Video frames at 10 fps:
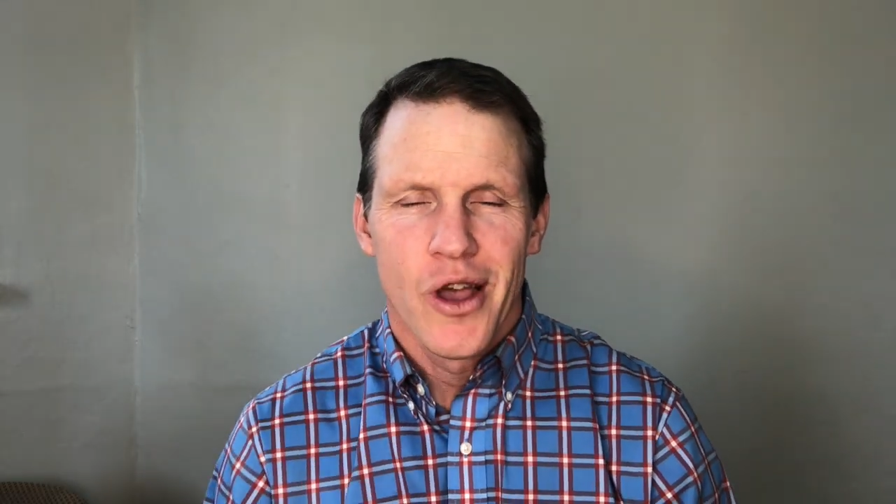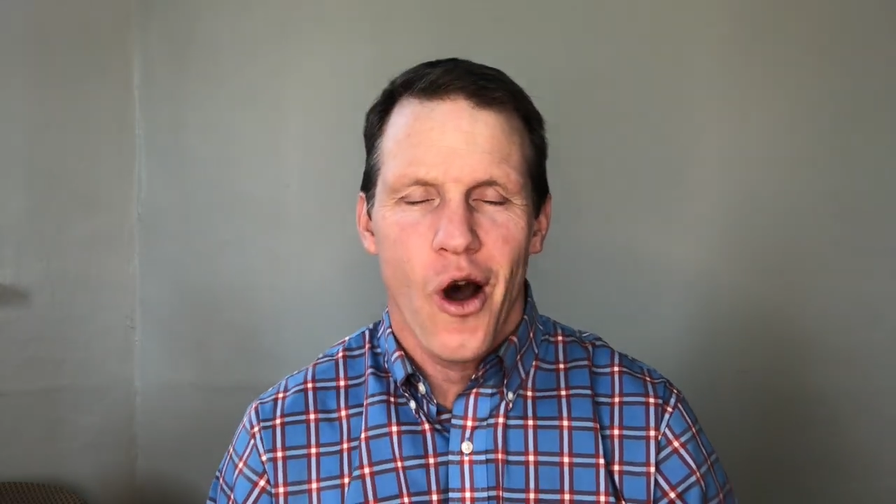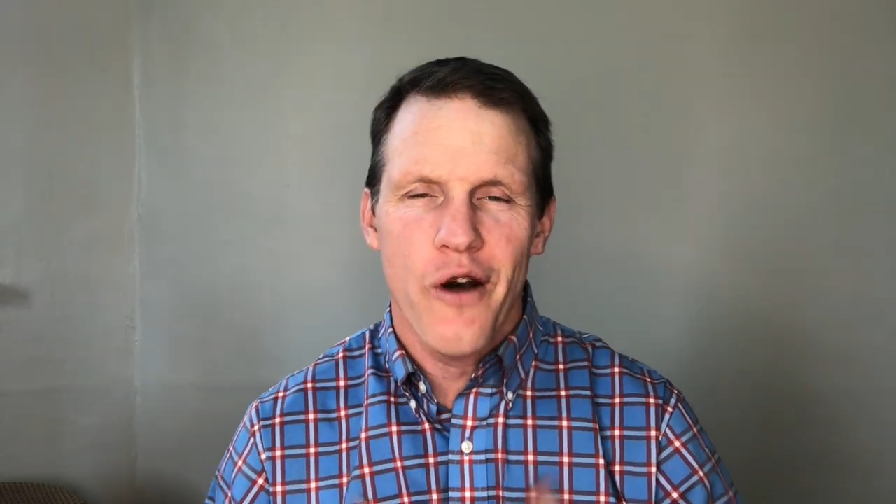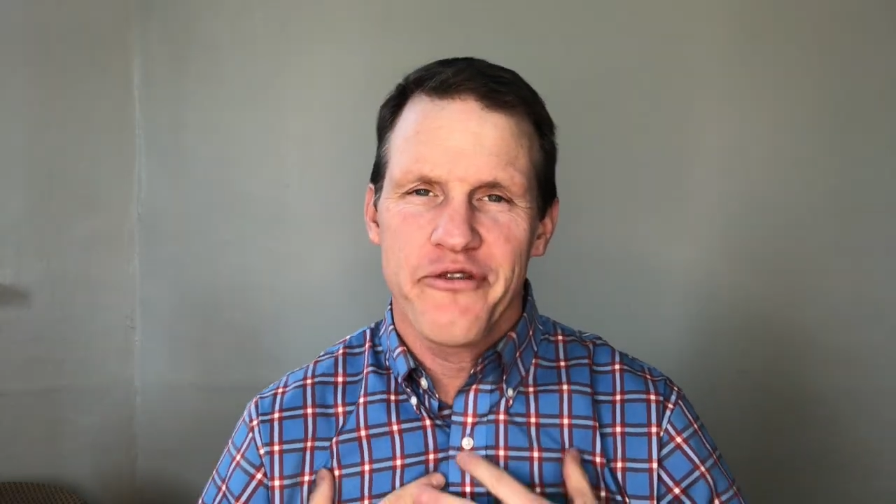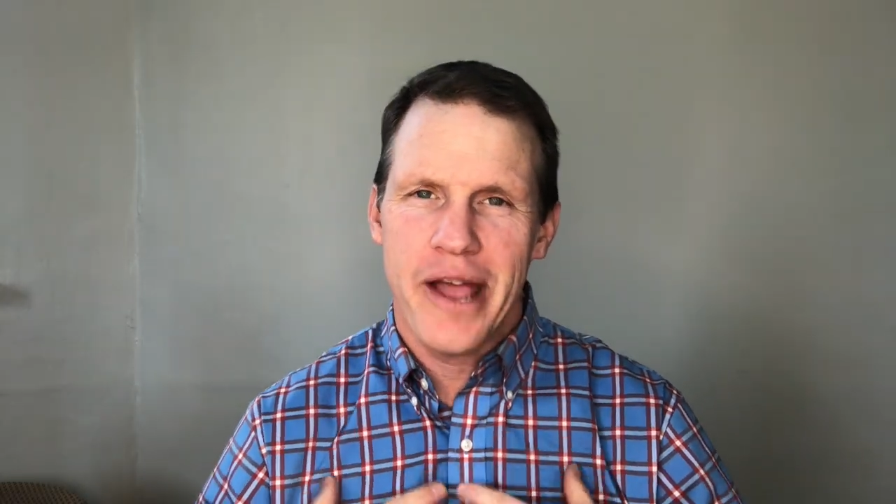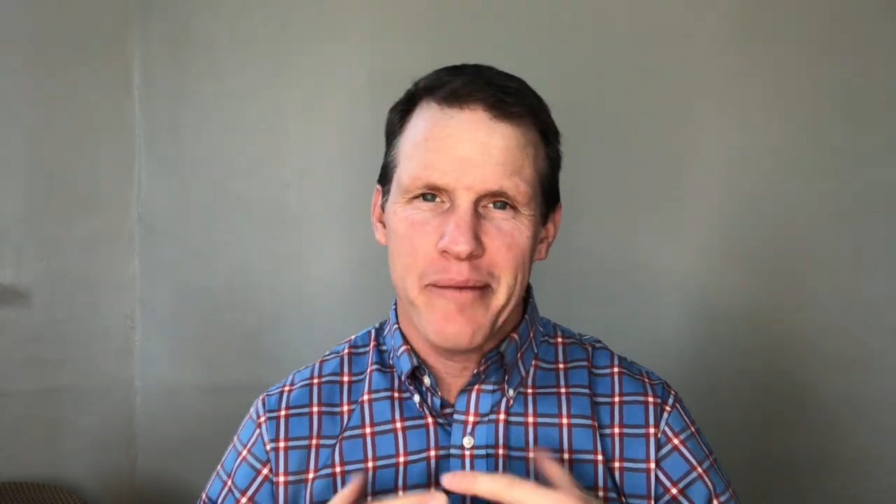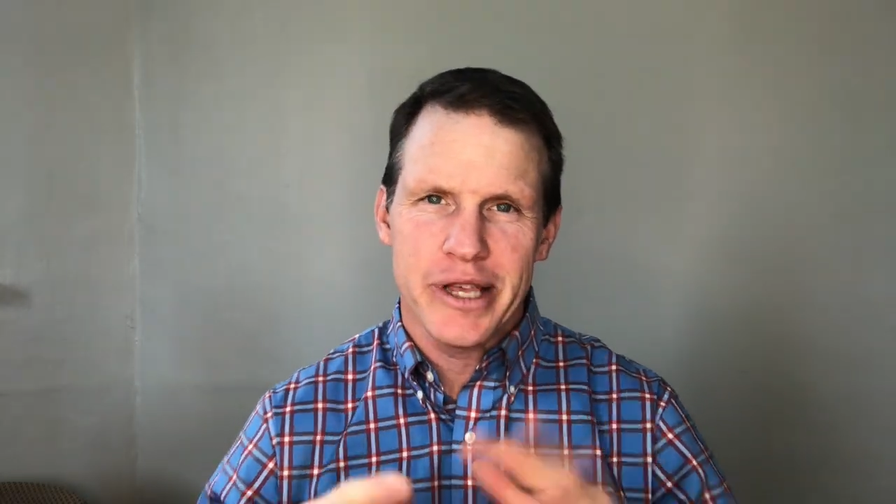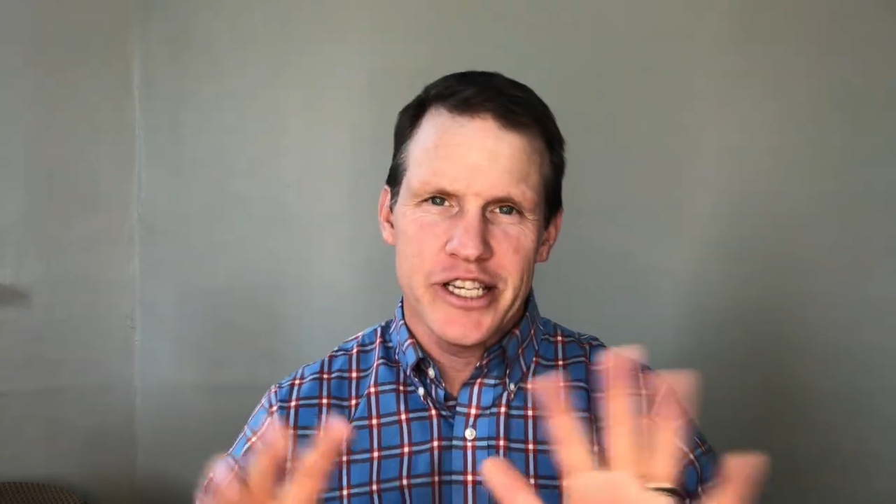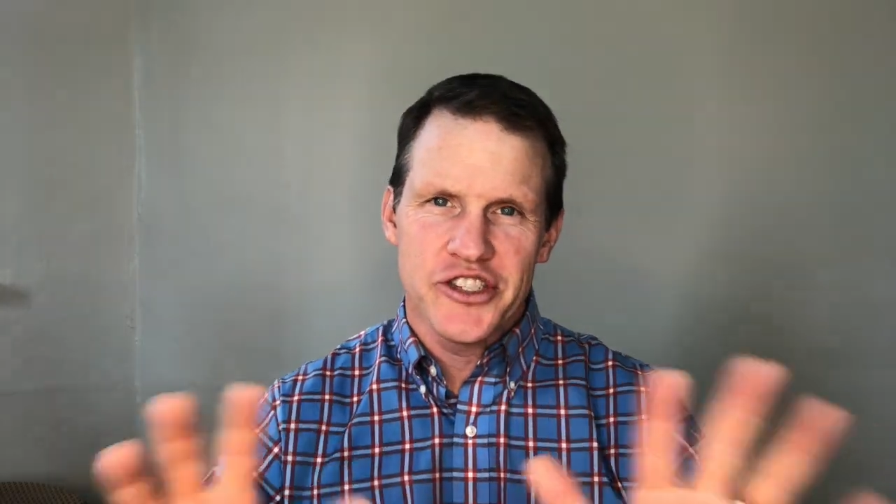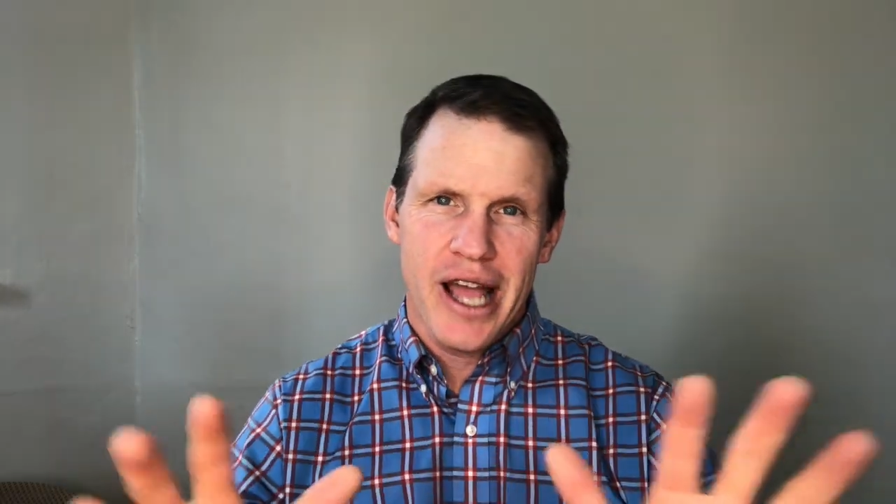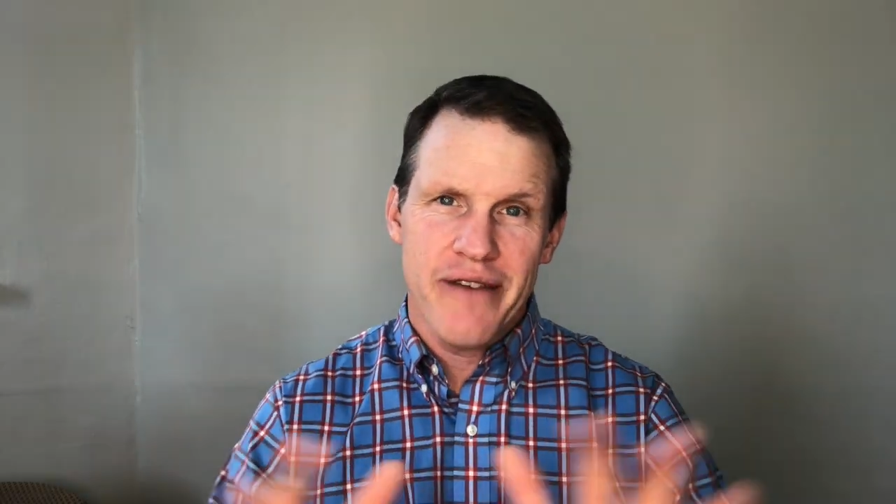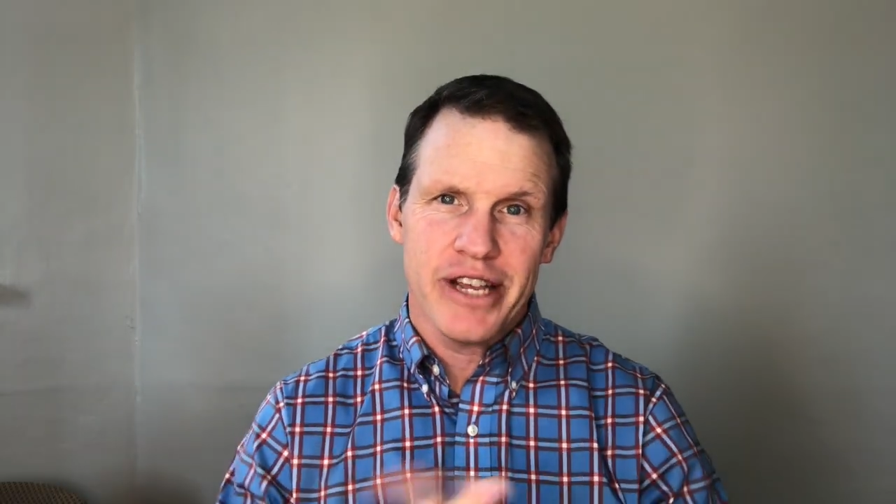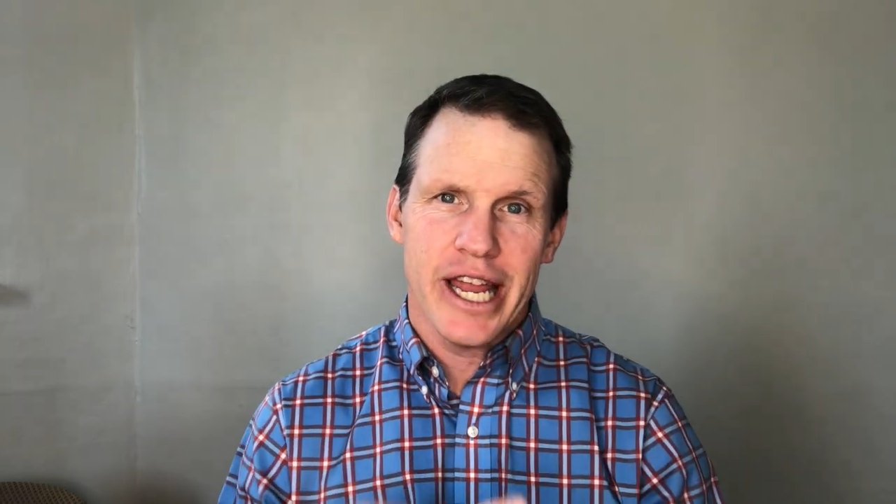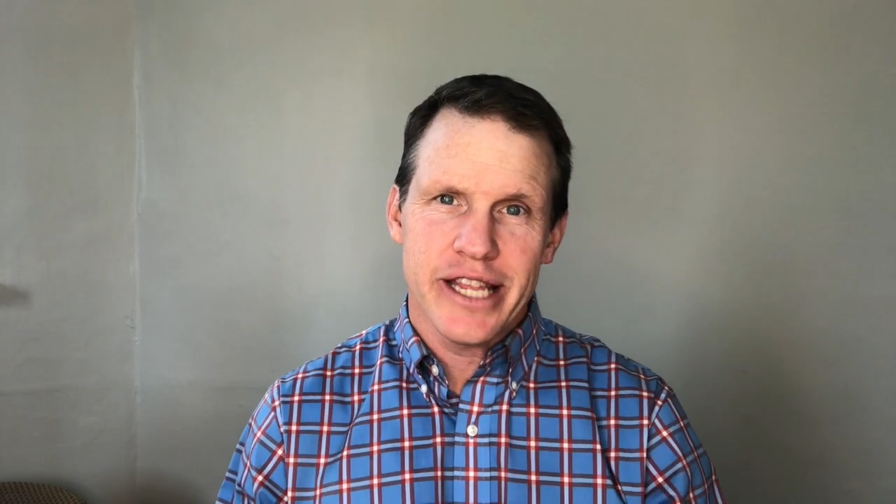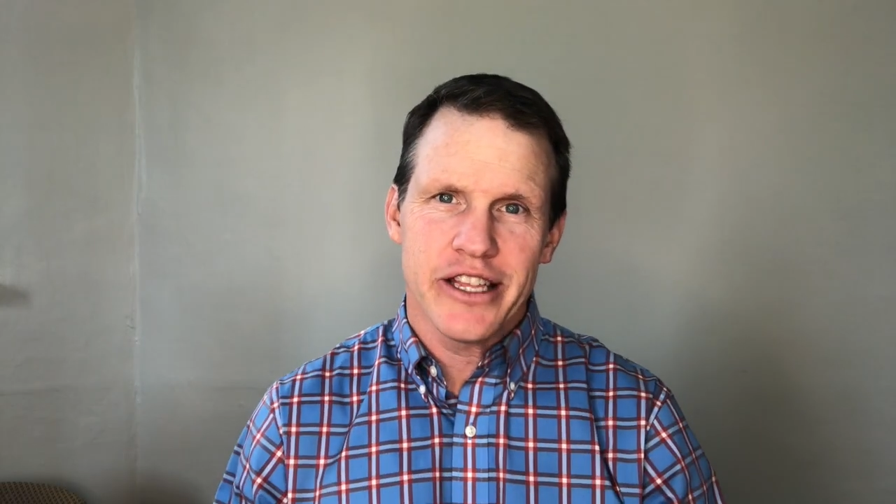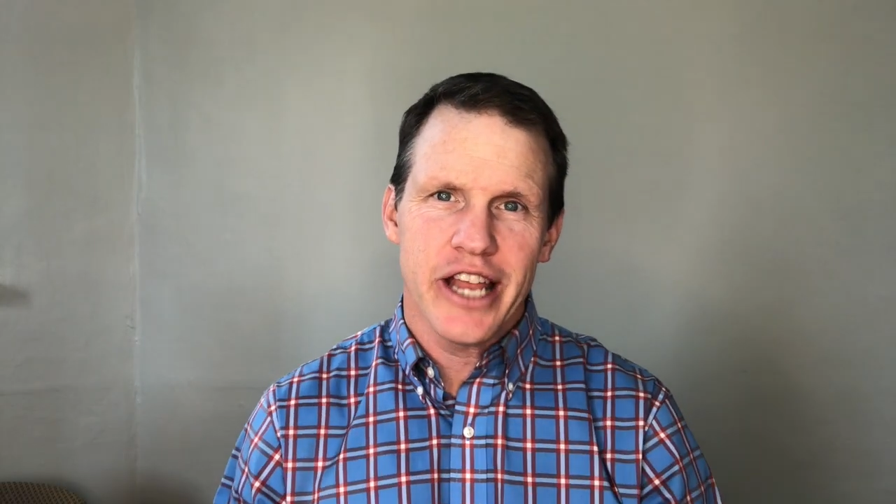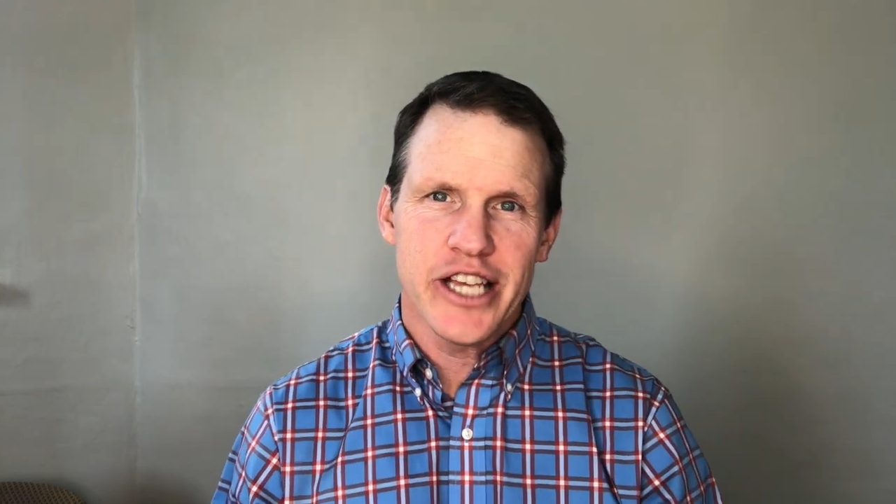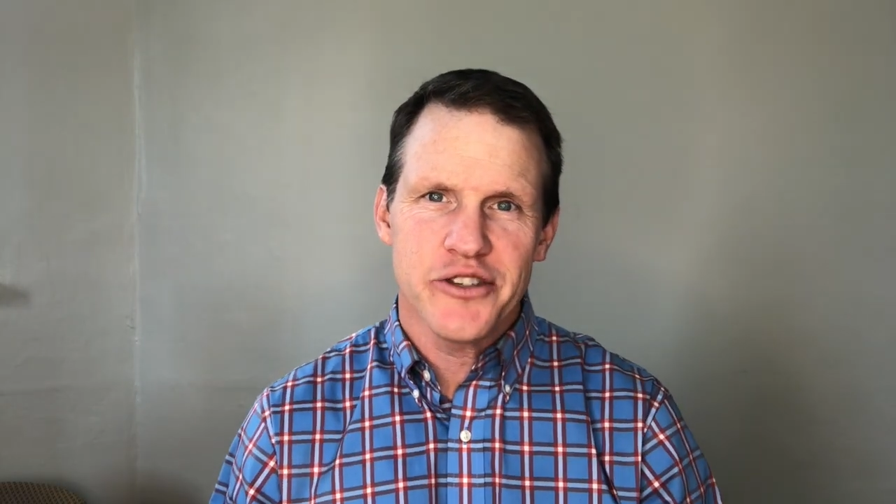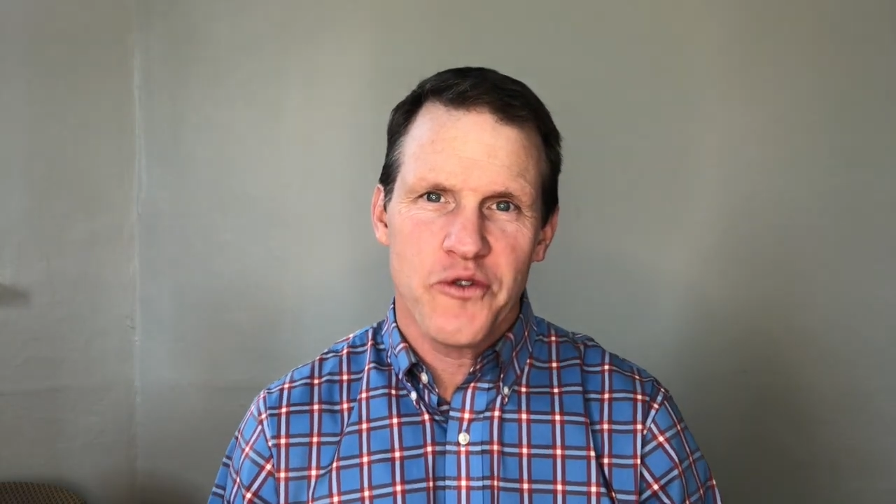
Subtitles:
Our family is navigating the days